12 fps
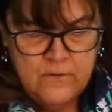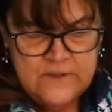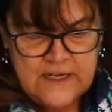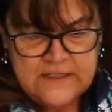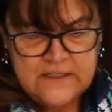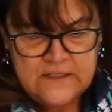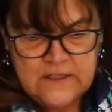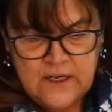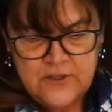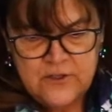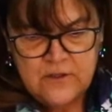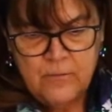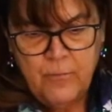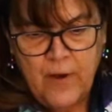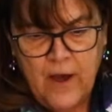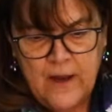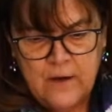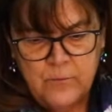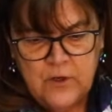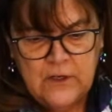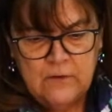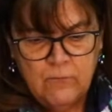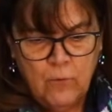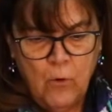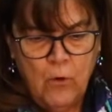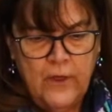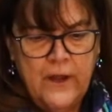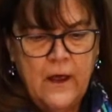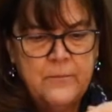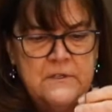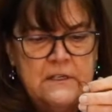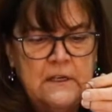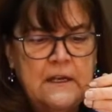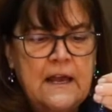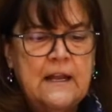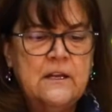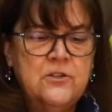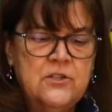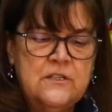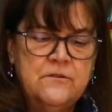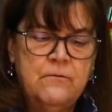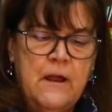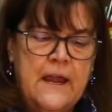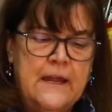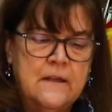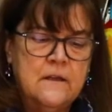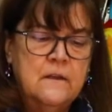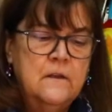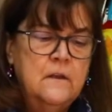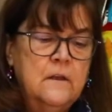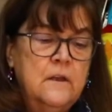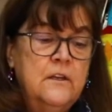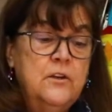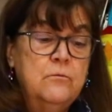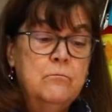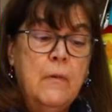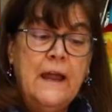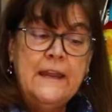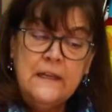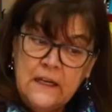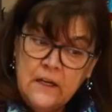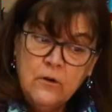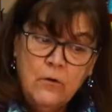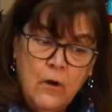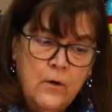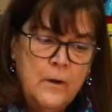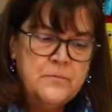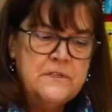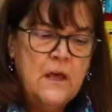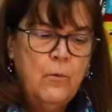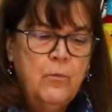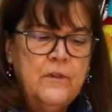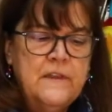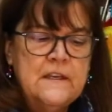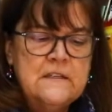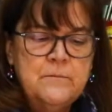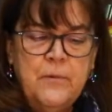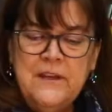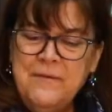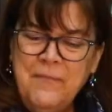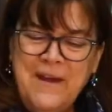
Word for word: Doesn't touch the bottom. You can roll it up till you get it just right. You might need a grown-up's help with this, but you